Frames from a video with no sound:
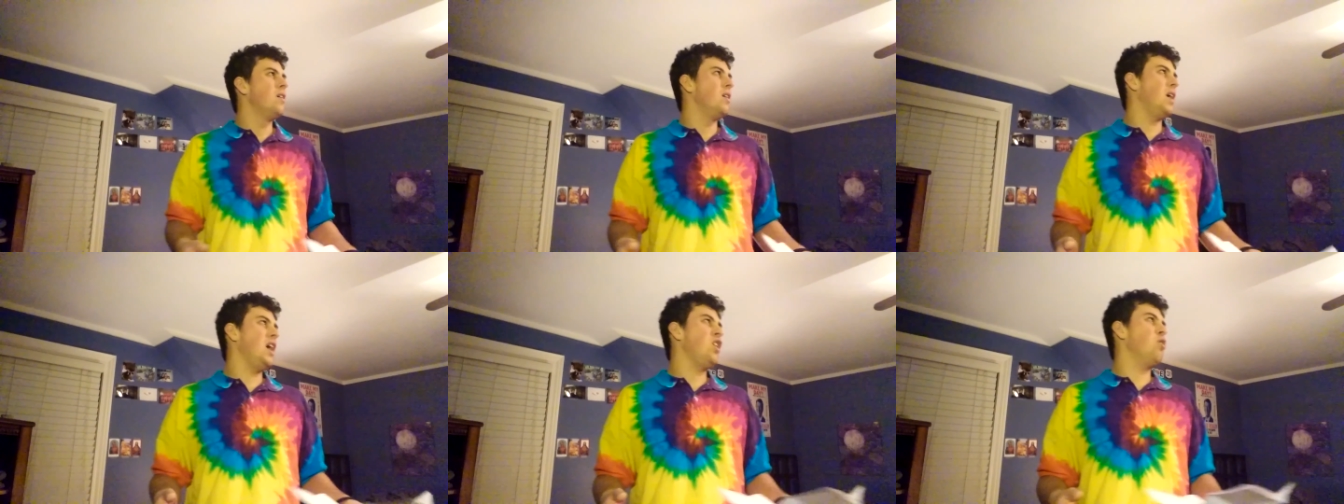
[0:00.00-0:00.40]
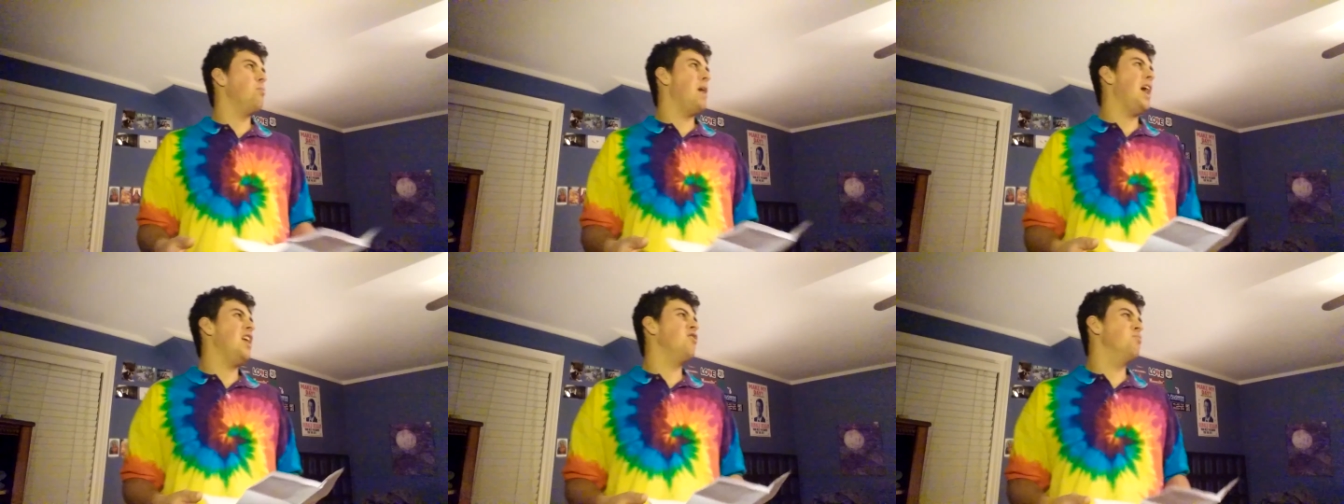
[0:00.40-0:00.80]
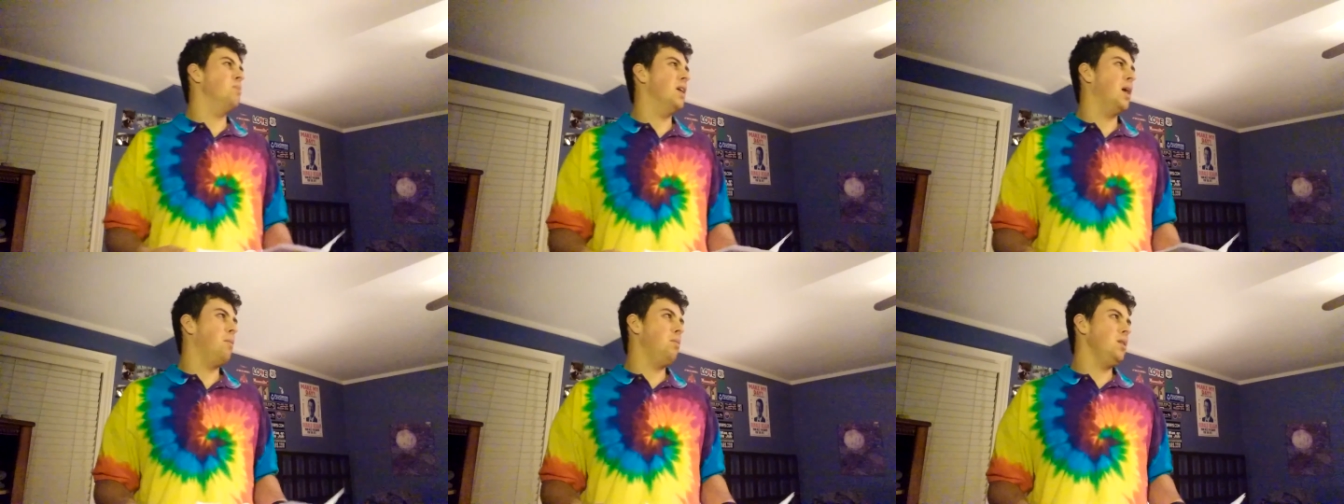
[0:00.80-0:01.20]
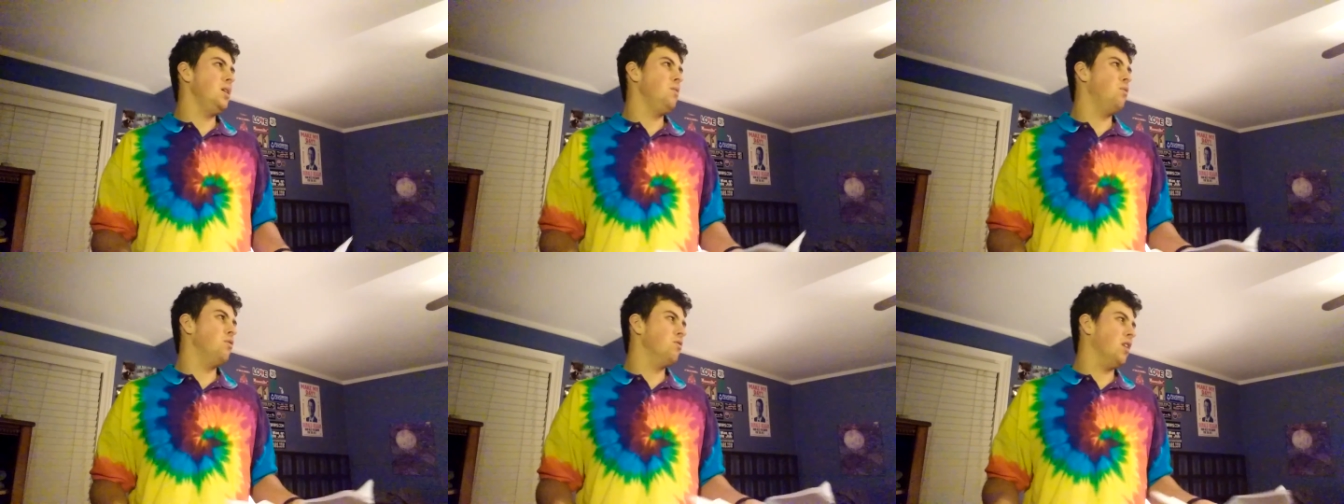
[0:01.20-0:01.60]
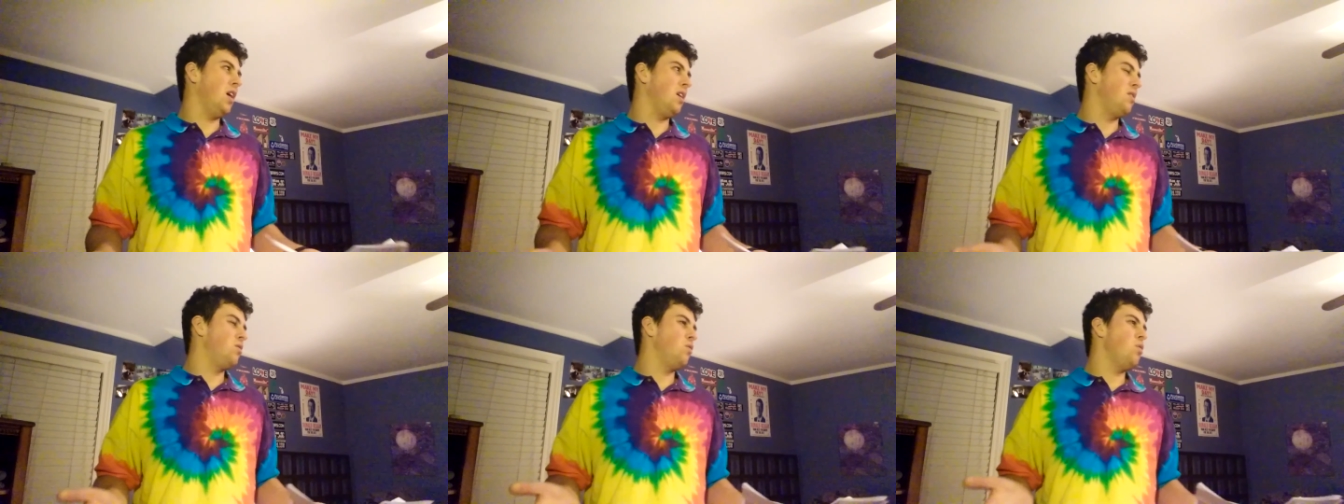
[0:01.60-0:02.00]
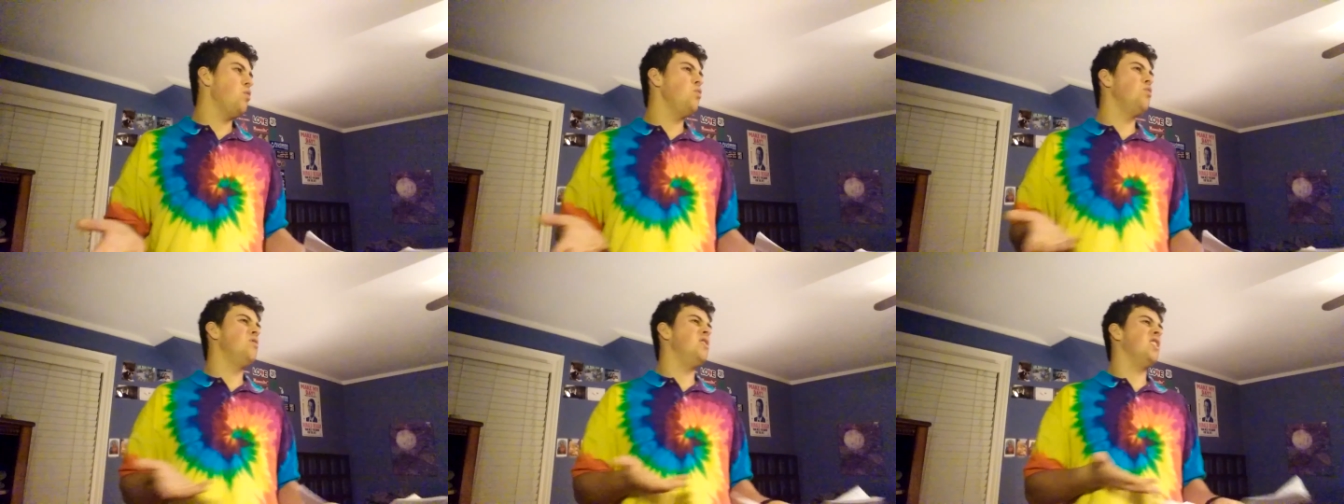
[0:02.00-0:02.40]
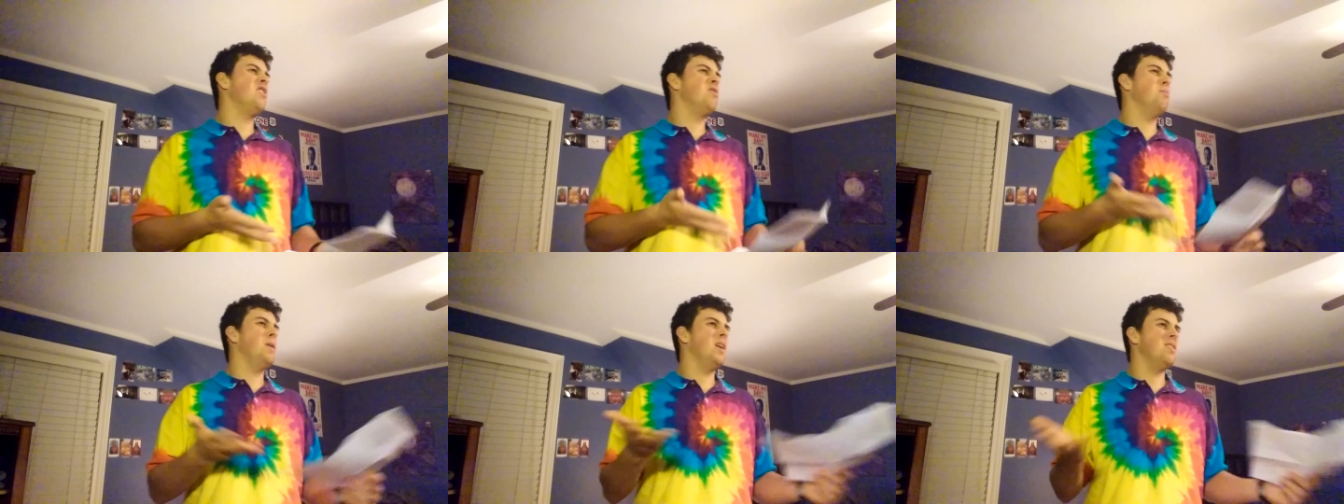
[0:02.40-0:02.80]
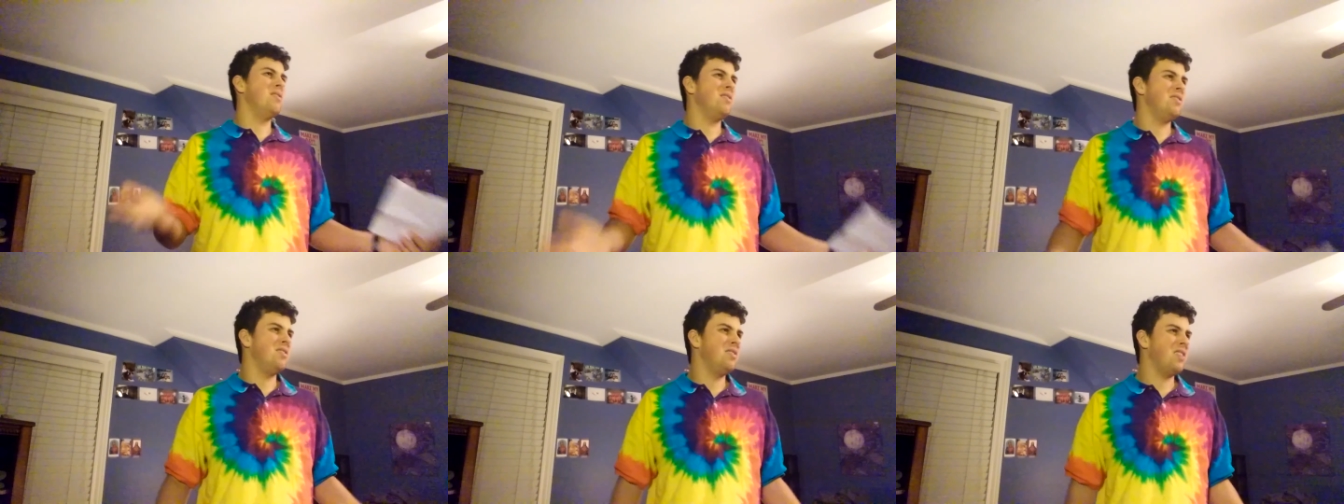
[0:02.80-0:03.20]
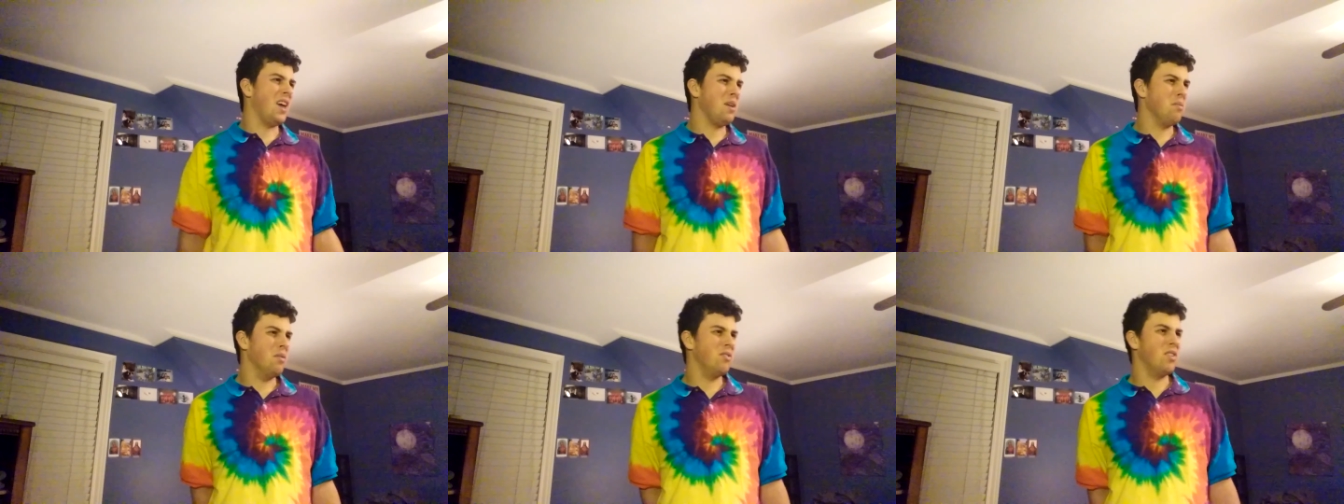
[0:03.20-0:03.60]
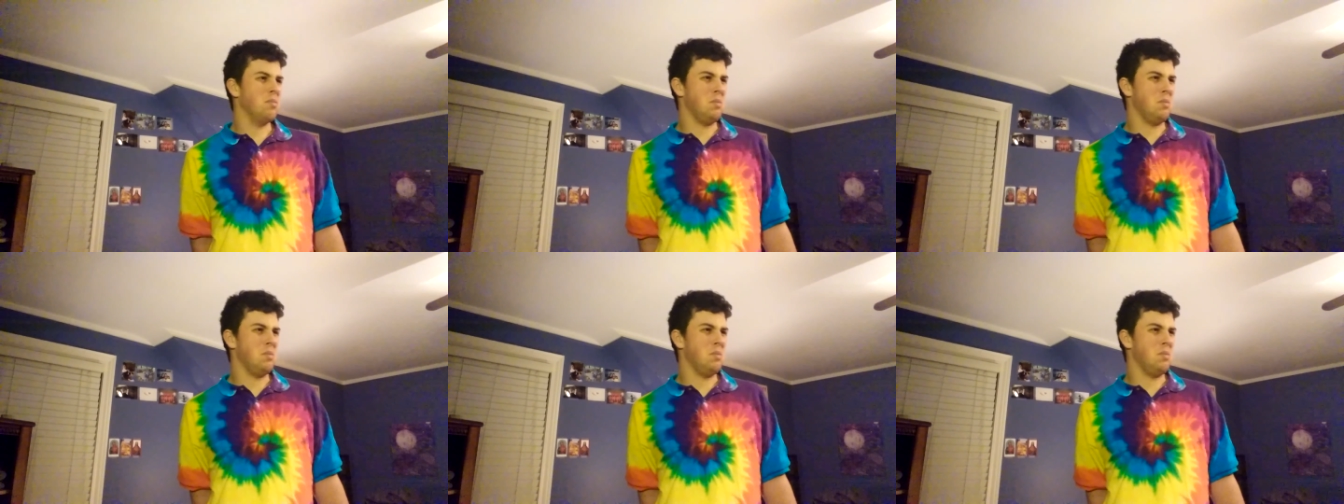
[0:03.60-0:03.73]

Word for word: anger management, I believe, was like two six minutes segments.